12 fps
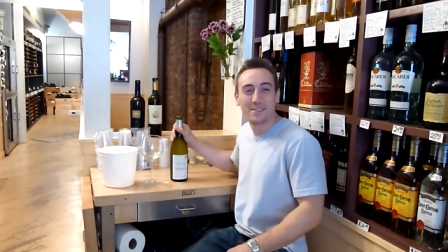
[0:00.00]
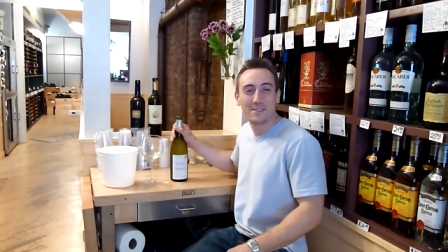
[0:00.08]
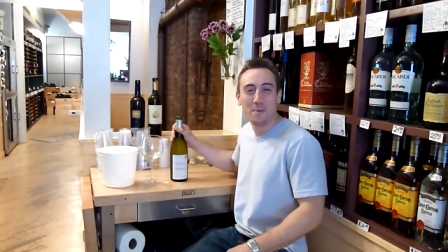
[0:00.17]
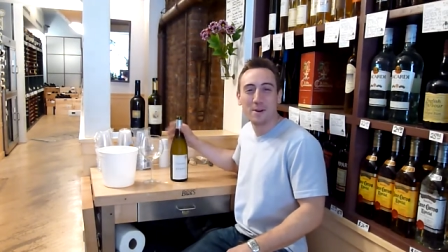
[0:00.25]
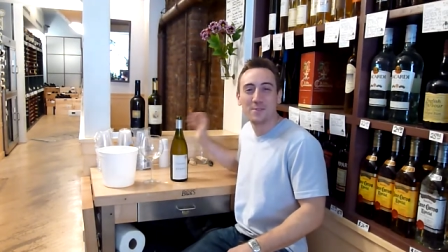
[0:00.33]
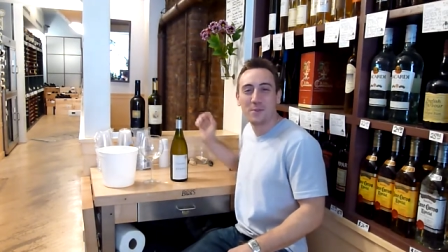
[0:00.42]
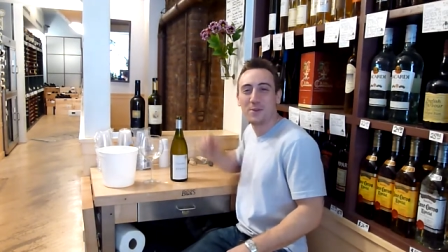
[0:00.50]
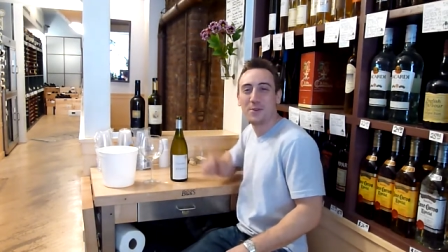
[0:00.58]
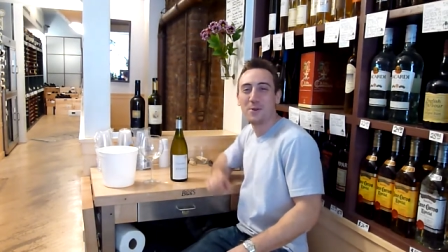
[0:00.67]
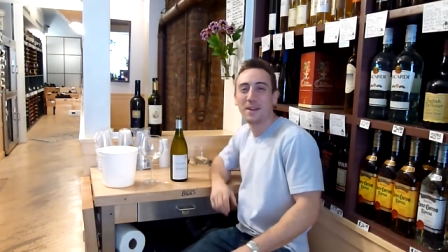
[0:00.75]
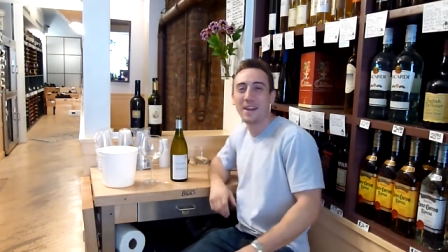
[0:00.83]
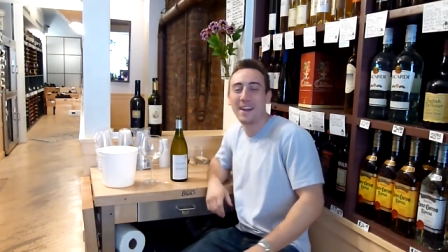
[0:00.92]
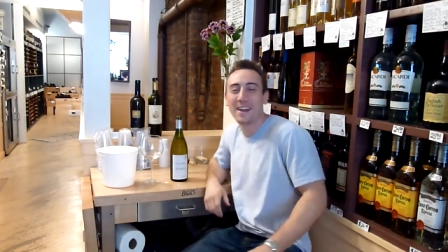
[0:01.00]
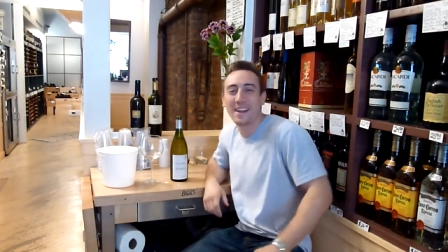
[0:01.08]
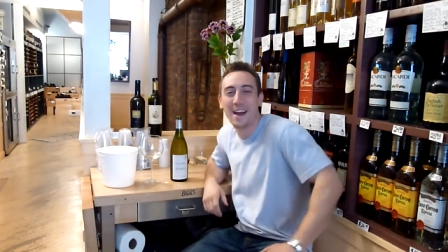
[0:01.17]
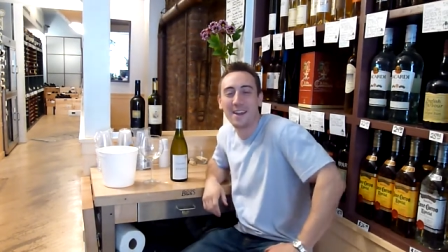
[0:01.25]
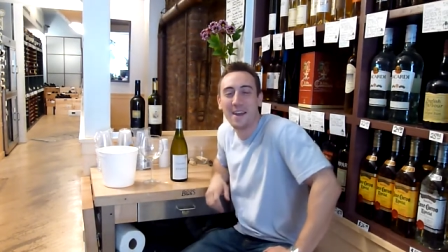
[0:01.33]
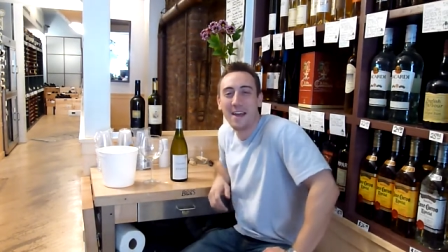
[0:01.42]
you so much for tuning in
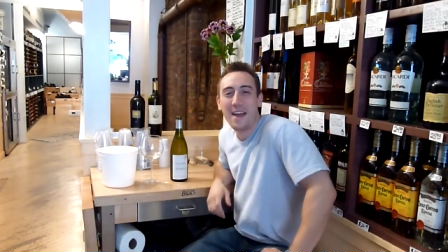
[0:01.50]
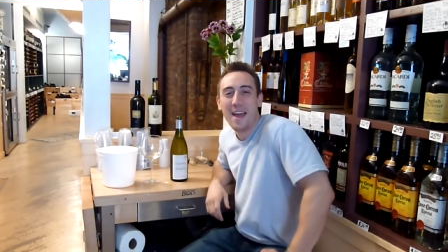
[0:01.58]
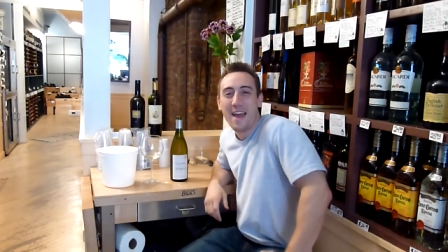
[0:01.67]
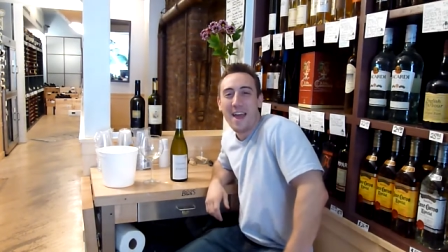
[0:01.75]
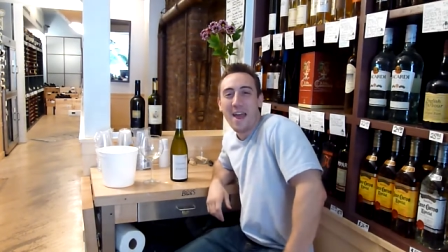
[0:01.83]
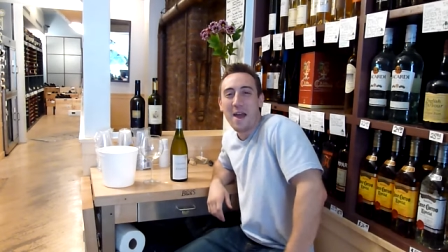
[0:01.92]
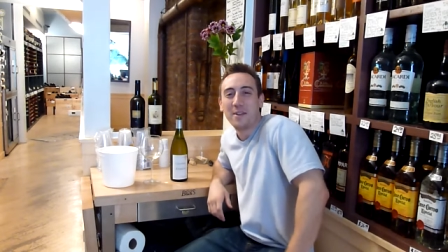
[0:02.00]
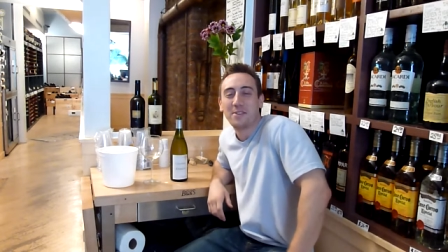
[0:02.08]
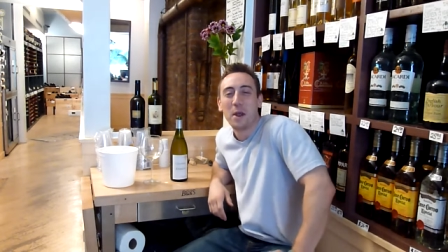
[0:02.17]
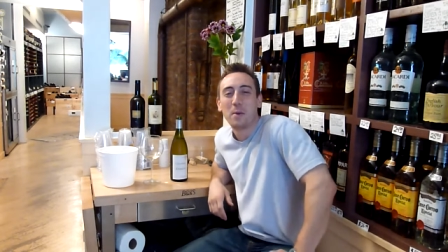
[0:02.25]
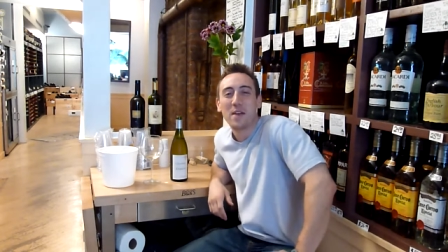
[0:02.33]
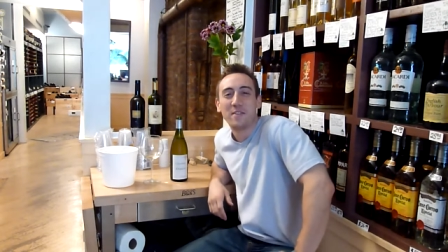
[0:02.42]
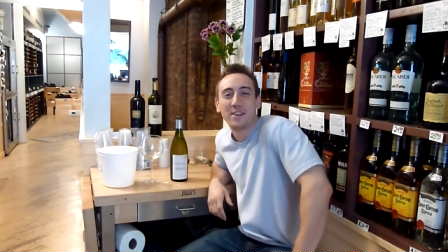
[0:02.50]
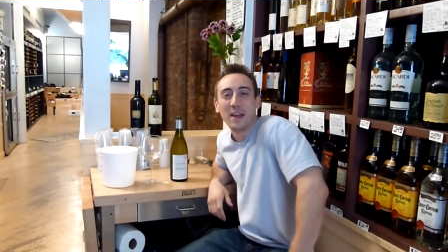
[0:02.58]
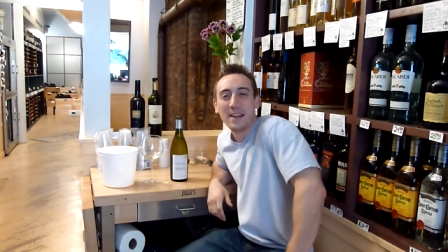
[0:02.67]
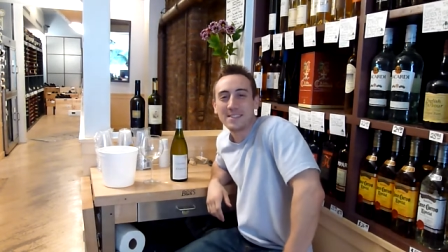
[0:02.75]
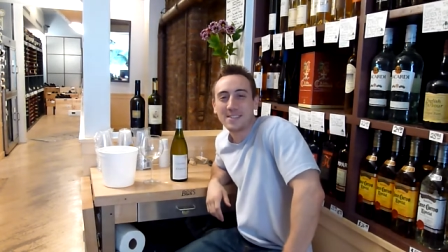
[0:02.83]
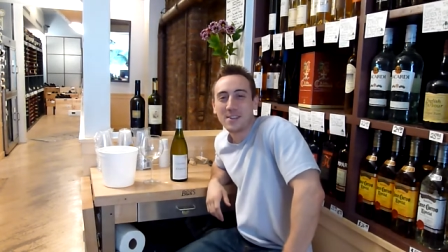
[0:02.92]
again. And today we have a
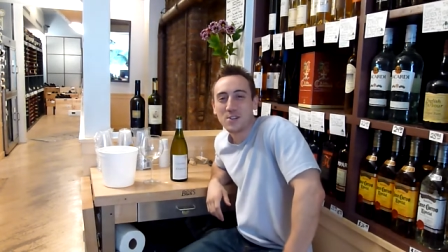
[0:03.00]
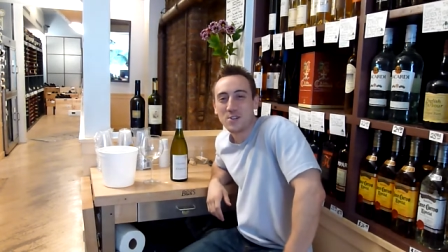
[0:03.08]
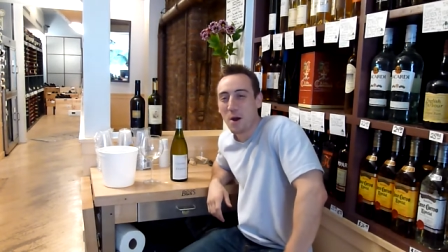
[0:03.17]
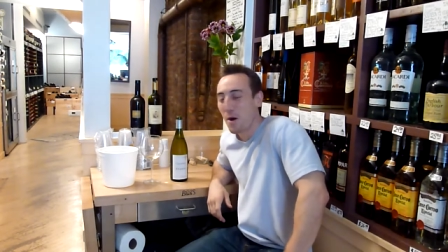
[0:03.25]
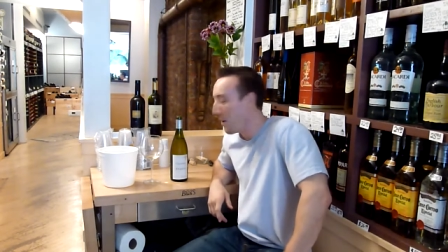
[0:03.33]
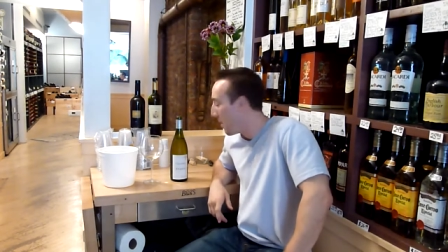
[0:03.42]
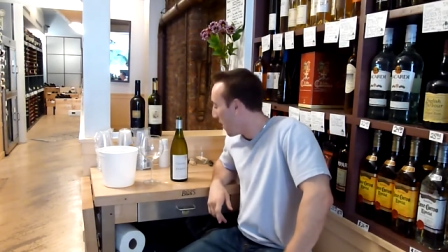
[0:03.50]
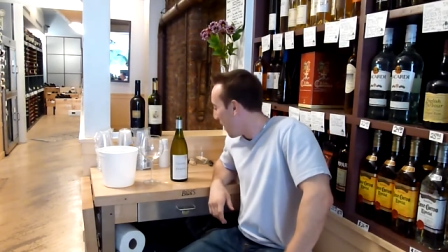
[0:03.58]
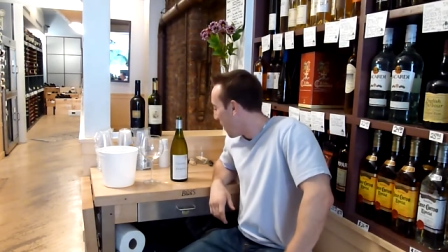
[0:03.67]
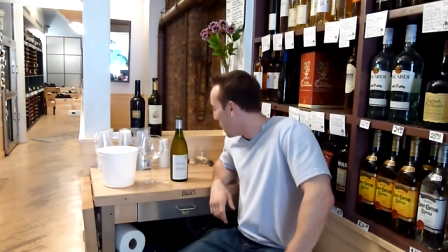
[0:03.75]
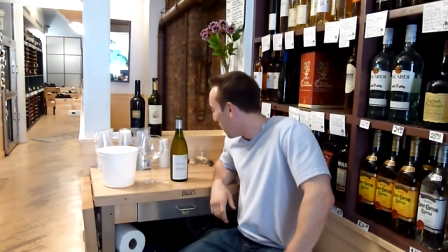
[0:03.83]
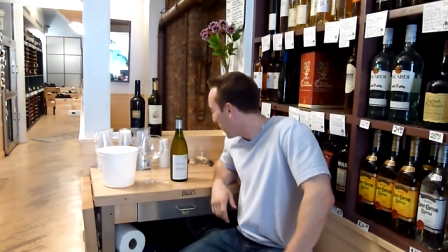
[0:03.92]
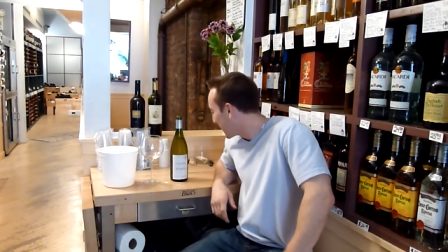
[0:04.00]
tasting show. Very